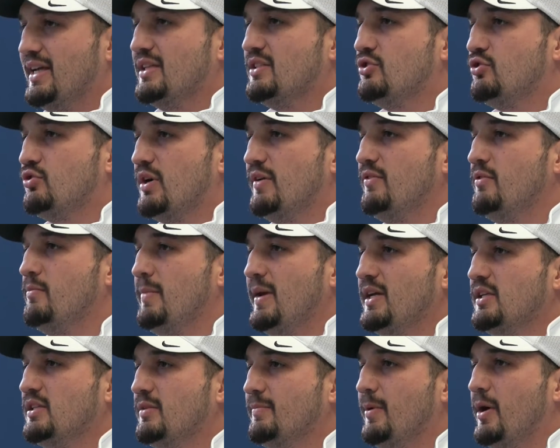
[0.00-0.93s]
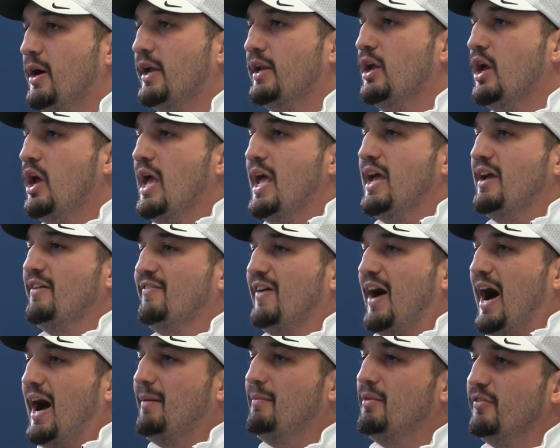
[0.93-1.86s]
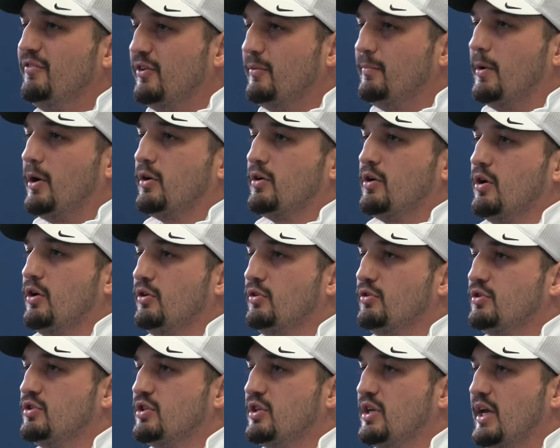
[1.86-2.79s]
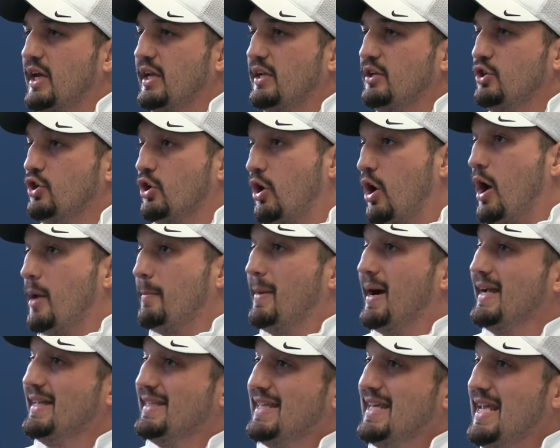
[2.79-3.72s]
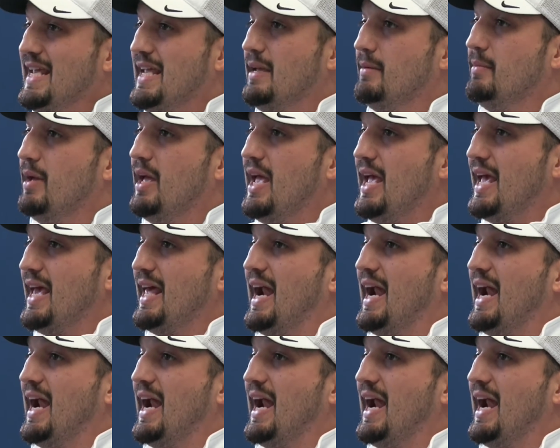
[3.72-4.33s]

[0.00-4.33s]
It's driven based upon if I'm a football coach and you're on my team